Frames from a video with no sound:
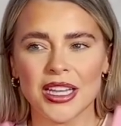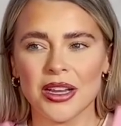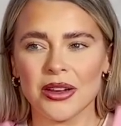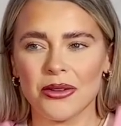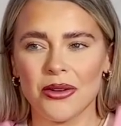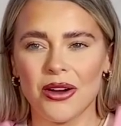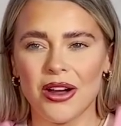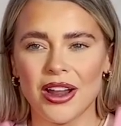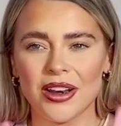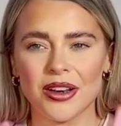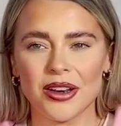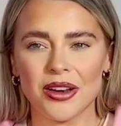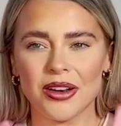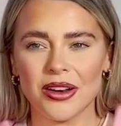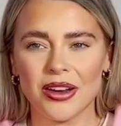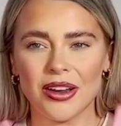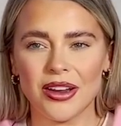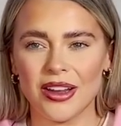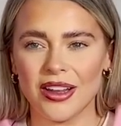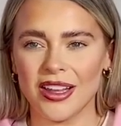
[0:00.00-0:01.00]
looking
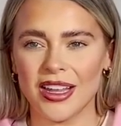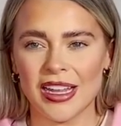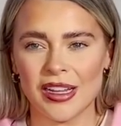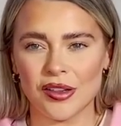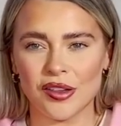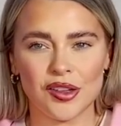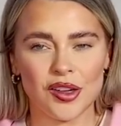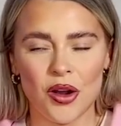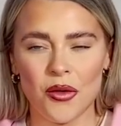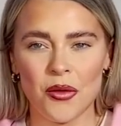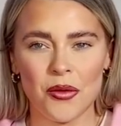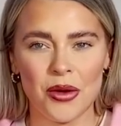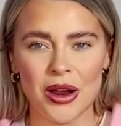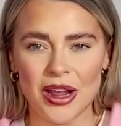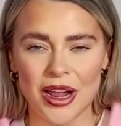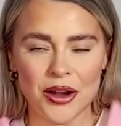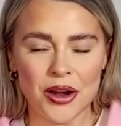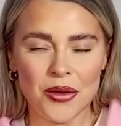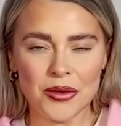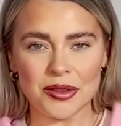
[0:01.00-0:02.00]
is so, I
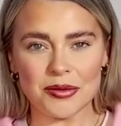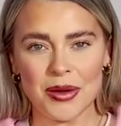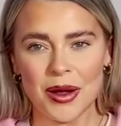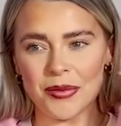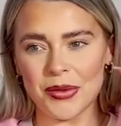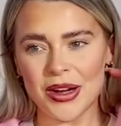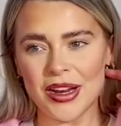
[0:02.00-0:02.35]
know it's mad, but it